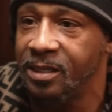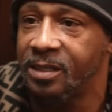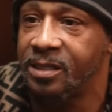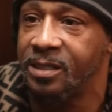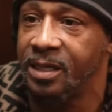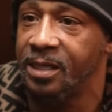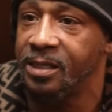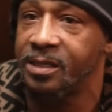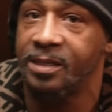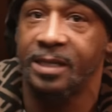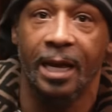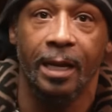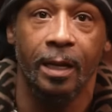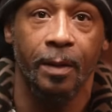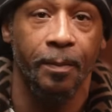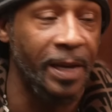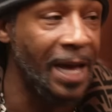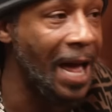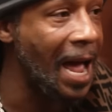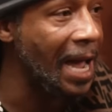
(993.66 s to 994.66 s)
desist
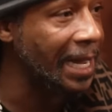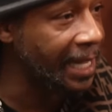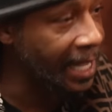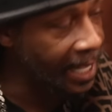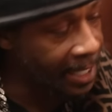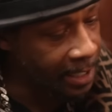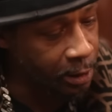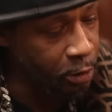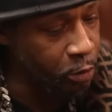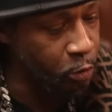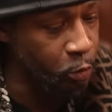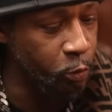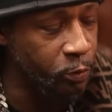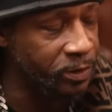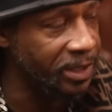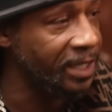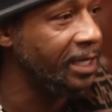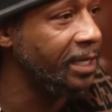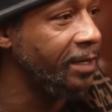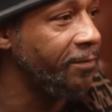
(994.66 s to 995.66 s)
telling me I can't
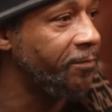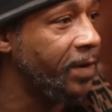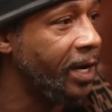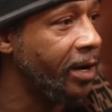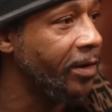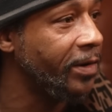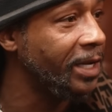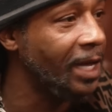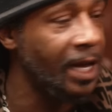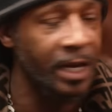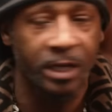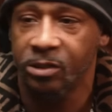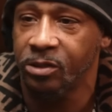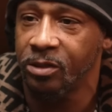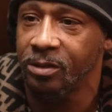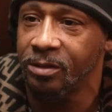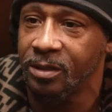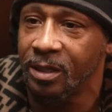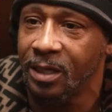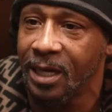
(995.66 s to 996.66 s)
use any
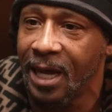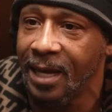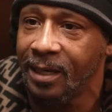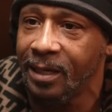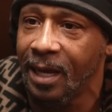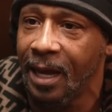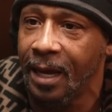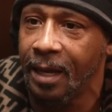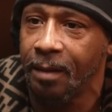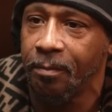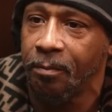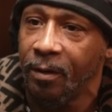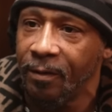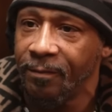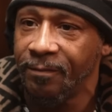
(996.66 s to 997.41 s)
variations of that name.